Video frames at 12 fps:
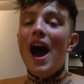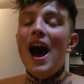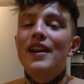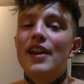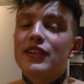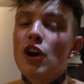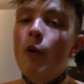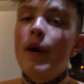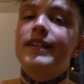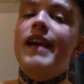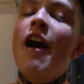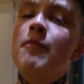And as
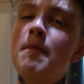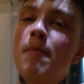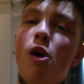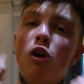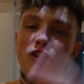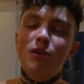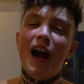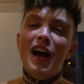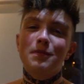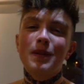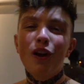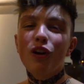always, I've been Morgz. You
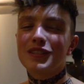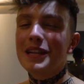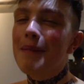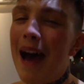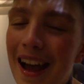guys have been awesome.